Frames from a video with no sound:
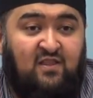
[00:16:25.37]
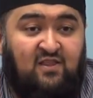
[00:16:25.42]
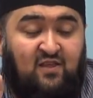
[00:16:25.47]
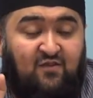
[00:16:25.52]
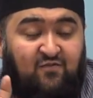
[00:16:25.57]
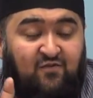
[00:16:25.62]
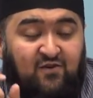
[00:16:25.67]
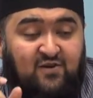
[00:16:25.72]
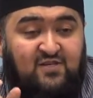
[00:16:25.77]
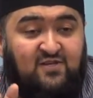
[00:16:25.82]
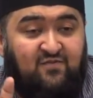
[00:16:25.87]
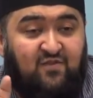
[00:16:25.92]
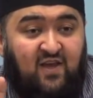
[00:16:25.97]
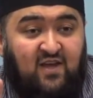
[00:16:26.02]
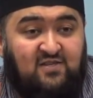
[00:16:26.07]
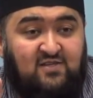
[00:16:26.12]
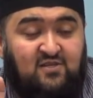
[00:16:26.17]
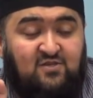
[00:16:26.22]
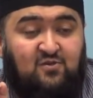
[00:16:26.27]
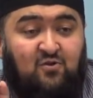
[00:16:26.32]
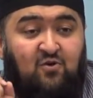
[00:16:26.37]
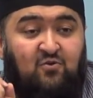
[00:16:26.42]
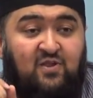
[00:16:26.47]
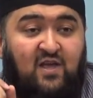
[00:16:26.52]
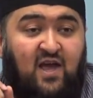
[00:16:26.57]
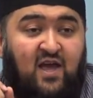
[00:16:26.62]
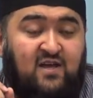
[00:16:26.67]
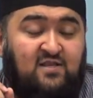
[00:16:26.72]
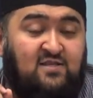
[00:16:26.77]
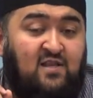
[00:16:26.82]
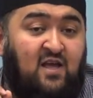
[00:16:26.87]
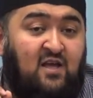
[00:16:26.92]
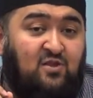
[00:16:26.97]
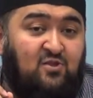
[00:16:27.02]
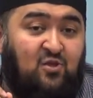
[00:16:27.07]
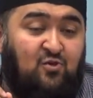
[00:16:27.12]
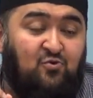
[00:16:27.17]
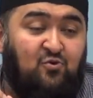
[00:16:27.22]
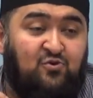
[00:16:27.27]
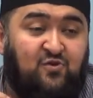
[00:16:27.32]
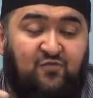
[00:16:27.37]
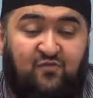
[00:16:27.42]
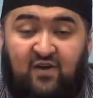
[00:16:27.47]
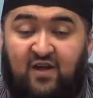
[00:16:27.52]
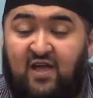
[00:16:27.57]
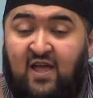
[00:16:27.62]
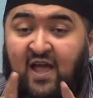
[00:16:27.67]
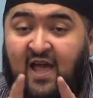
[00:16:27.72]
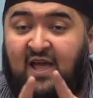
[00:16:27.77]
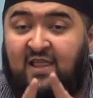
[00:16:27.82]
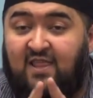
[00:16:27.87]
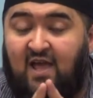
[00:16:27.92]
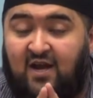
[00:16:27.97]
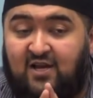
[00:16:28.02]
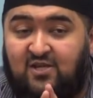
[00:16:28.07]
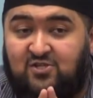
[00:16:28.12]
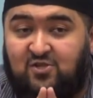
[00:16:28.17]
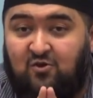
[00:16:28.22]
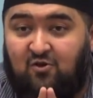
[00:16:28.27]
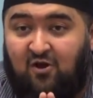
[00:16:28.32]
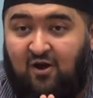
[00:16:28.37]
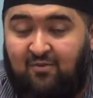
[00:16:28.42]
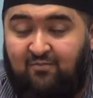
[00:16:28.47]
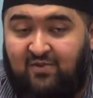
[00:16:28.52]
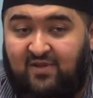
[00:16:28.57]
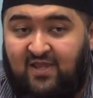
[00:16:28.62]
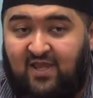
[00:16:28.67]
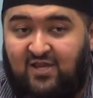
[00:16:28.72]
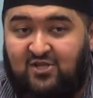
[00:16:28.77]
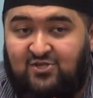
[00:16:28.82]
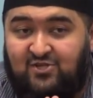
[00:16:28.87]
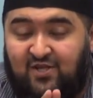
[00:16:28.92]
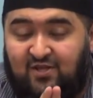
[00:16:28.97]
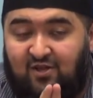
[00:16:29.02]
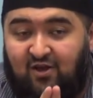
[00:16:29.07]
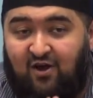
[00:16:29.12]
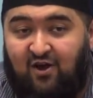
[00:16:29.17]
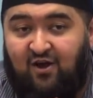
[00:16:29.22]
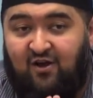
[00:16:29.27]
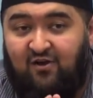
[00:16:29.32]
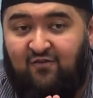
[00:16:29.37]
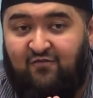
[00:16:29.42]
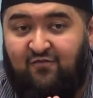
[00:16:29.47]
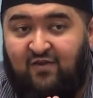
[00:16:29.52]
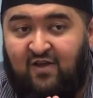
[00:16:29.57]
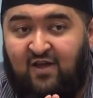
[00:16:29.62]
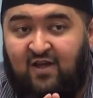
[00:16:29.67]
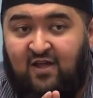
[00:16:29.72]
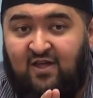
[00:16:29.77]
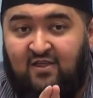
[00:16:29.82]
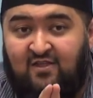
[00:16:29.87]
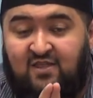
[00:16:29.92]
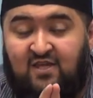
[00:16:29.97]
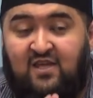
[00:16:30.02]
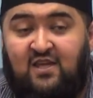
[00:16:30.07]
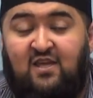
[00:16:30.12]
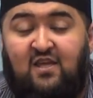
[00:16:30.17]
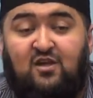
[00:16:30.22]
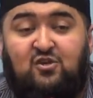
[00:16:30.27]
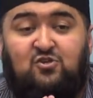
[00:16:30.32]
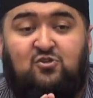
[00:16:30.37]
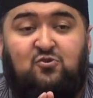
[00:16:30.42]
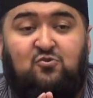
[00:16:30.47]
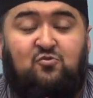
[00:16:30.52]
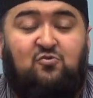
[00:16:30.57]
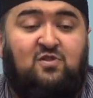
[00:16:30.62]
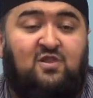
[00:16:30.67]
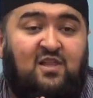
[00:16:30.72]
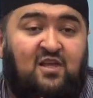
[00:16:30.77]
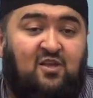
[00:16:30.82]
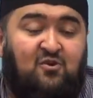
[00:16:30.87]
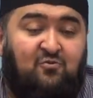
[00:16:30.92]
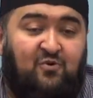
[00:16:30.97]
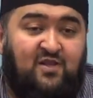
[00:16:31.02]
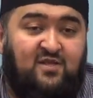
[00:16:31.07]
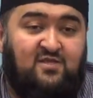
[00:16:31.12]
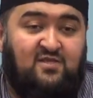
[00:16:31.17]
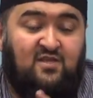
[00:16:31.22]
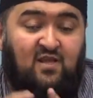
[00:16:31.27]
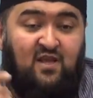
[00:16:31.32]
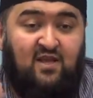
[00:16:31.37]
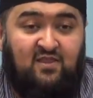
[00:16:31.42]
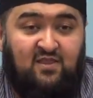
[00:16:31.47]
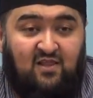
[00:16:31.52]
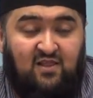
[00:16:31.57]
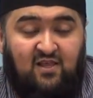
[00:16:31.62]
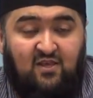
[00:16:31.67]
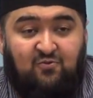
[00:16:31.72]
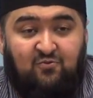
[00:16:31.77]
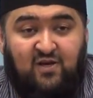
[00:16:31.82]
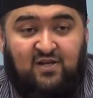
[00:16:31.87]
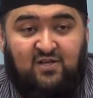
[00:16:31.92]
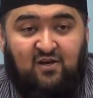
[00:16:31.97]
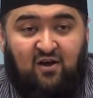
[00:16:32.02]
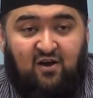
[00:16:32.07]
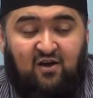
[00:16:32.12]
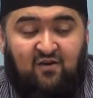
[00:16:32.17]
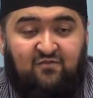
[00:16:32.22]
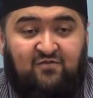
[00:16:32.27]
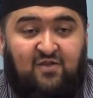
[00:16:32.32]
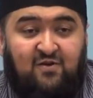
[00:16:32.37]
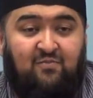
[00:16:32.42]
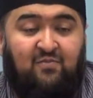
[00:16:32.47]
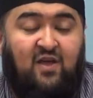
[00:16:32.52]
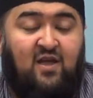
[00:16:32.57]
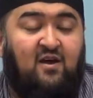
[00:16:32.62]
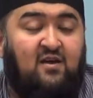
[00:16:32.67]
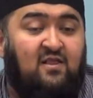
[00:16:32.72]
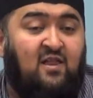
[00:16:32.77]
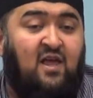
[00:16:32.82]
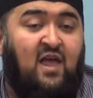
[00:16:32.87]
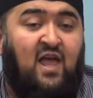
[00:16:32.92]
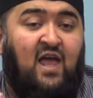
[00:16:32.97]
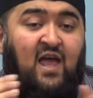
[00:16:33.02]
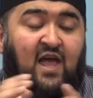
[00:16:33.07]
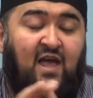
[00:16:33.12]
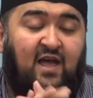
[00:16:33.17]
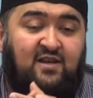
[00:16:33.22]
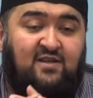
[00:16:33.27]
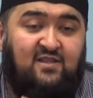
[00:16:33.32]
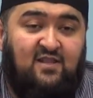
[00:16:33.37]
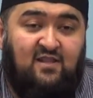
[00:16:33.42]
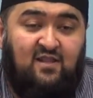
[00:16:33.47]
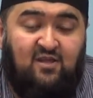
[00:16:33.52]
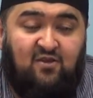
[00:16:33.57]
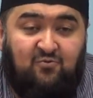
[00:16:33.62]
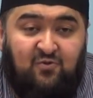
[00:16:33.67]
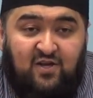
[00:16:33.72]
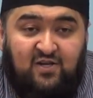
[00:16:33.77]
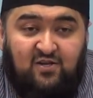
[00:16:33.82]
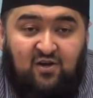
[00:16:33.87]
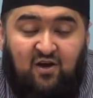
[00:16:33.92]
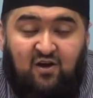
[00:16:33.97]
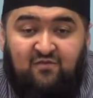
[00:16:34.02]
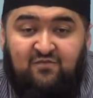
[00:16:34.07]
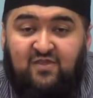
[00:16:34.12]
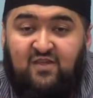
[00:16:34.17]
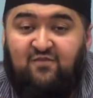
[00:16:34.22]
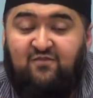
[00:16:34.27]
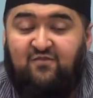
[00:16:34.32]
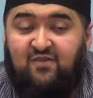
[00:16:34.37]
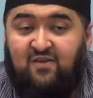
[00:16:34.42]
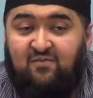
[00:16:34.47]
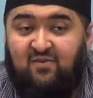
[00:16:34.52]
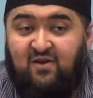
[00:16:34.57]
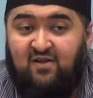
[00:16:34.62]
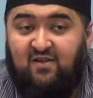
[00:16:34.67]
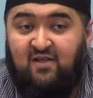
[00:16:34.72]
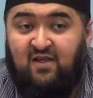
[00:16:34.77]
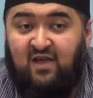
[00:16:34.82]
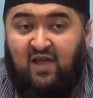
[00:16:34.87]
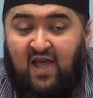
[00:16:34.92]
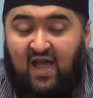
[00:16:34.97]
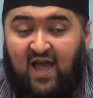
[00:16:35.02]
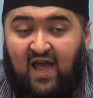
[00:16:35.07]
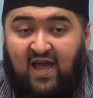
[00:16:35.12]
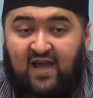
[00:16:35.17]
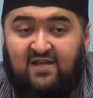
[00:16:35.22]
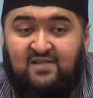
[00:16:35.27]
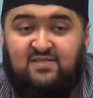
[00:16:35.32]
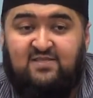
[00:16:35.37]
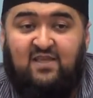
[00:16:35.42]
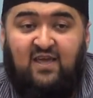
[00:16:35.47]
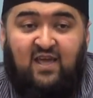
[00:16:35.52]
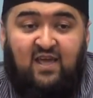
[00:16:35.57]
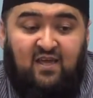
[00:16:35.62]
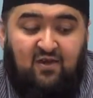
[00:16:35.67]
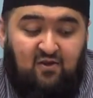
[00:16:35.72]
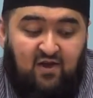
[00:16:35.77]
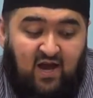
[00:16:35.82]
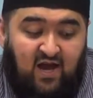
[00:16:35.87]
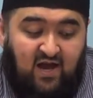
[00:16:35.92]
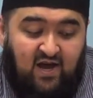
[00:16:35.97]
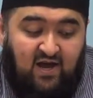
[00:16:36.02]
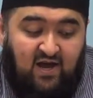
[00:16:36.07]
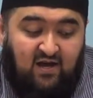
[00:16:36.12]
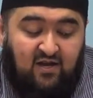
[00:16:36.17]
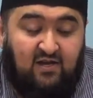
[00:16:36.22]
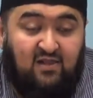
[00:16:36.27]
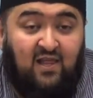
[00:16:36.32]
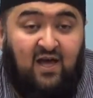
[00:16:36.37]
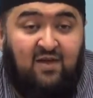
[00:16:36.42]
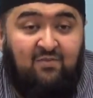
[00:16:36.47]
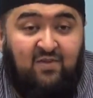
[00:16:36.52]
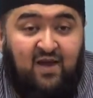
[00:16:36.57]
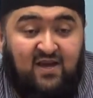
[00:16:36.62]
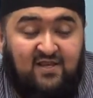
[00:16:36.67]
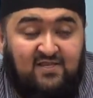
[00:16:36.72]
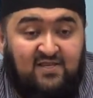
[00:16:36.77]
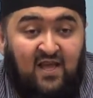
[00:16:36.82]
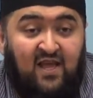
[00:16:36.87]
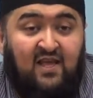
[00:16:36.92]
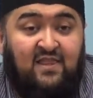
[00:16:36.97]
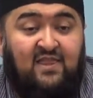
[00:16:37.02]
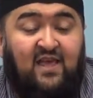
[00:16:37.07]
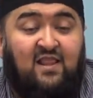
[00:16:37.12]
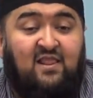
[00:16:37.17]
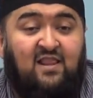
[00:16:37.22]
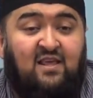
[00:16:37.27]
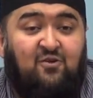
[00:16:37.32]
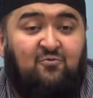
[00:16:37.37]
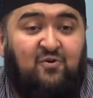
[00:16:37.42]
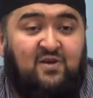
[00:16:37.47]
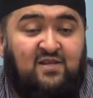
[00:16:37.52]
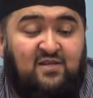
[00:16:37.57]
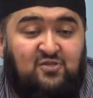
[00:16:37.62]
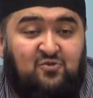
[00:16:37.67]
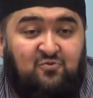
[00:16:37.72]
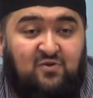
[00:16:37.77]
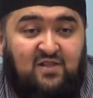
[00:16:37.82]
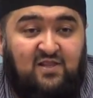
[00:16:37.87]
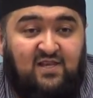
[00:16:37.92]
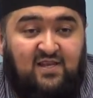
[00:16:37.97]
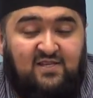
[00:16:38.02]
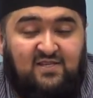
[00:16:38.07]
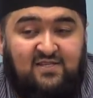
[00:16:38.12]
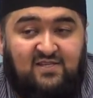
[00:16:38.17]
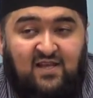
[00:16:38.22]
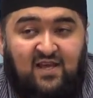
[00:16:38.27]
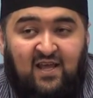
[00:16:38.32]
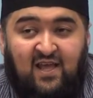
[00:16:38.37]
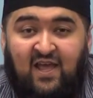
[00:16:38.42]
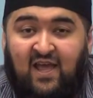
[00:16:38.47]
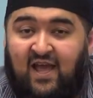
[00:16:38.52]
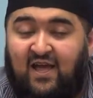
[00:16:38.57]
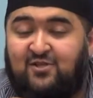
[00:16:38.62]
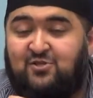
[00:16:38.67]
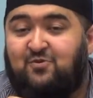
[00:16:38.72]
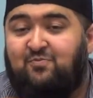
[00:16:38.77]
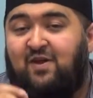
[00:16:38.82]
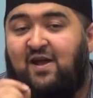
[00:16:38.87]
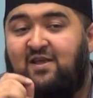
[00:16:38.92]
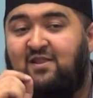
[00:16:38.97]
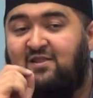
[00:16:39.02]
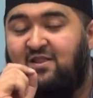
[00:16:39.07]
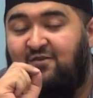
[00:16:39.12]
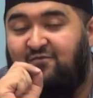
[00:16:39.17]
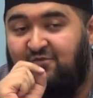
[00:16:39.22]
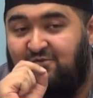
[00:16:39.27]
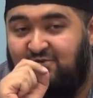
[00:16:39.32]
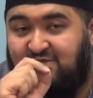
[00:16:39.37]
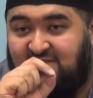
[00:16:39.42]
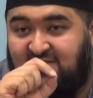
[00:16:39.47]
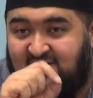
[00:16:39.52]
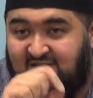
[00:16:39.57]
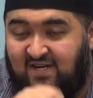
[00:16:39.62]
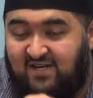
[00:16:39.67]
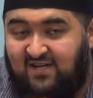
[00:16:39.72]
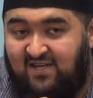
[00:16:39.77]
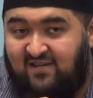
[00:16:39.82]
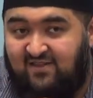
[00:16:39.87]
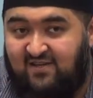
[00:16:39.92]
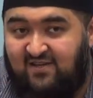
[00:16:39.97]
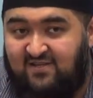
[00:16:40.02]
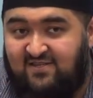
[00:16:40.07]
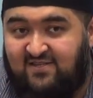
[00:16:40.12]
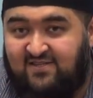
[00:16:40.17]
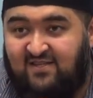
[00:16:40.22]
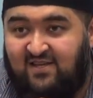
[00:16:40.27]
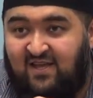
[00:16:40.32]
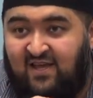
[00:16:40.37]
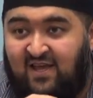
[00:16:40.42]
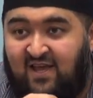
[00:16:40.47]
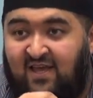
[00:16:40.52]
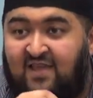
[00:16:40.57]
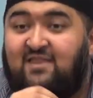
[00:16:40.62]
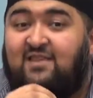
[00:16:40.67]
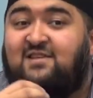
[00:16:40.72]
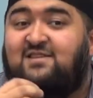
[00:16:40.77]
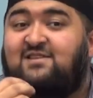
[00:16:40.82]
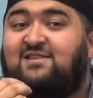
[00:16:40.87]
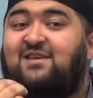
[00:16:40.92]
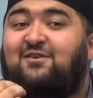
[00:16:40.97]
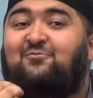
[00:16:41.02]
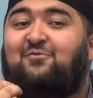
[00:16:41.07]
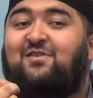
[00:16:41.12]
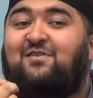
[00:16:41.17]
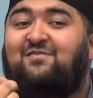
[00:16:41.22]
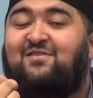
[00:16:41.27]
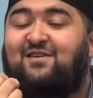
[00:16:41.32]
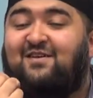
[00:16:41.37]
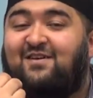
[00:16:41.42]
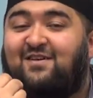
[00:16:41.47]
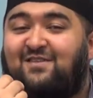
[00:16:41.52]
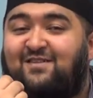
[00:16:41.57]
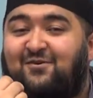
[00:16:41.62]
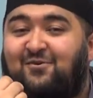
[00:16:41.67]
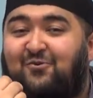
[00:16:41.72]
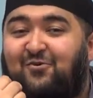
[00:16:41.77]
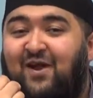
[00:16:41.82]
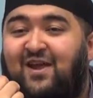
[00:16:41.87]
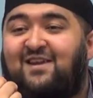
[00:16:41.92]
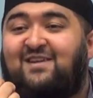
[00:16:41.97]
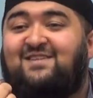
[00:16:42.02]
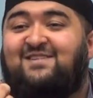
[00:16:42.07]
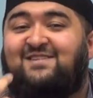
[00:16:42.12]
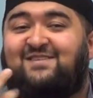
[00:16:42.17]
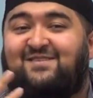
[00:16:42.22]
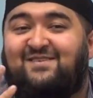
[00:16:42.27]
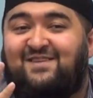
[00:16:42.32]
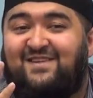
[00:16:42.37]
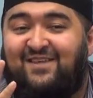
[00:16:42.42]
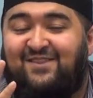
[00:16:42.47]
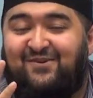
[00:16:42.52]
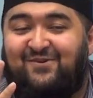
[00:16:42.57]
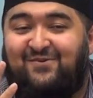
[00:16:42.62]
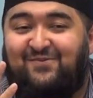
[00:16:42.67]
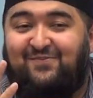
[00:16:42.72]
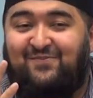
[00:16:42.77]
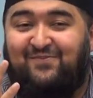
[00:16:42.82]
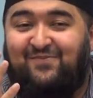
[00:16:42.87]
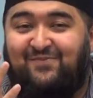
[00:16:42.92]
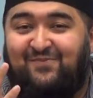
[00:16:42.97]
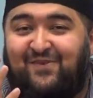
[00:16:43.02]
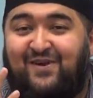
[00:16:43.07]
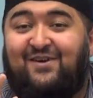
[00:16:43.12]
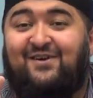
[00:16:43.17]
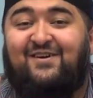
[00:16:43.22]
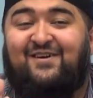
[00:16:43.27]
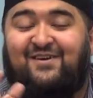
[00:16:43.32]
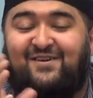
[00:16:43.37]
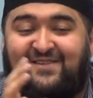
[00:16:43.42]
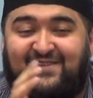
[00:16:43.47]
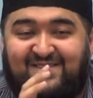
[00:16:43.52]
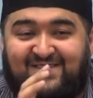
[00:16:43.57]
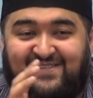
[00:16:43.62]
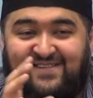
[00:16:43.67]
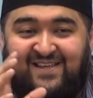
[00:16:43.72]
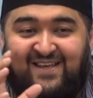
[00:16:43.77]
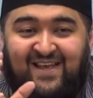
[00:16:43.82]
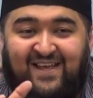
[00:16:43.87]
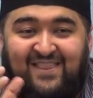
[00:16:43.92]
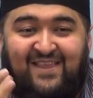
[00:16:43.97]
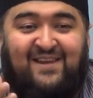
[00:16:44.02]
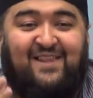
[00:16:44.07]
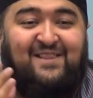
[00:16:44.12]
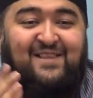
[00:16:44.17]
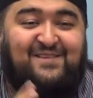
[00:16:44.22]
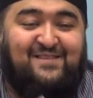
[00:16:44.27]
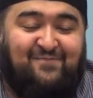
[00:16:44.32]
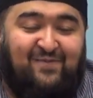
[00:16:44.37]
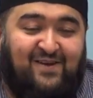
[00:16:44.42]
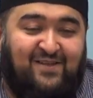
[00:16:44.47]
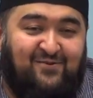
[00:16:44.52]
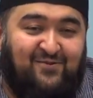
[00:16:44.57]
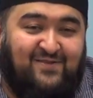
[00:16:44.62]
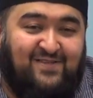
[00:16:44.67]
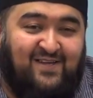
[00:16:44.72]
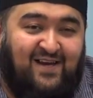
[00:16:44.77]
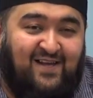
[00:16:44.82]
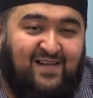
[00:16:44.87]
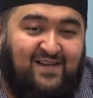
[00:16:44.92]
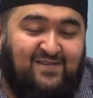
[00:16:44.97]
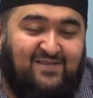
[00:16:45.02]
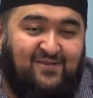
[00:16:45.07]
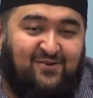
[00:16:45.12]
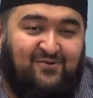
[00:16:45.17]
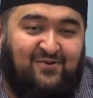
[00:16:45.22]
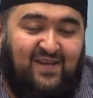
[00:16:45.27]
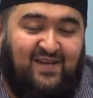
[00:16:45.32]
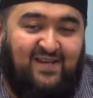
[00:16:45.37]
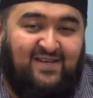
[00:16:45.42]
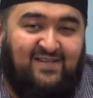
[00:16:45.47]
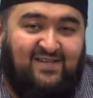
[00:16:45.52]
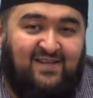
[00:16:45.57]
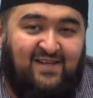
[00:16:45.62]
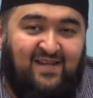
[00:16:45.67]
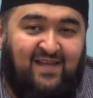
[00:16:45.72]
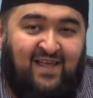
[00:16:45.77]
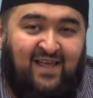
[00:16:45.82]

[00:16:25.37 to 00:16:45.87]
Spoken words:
The first phase is known as the nutfa. And that is a combination of the two liquids, the liquid of the male and the liquid of the female. As they climax, that liquid is released. And subhanAllah, if you study this, this is like one of the greatest, you know, miracles that Allah subhanahu wa ta'ala has created.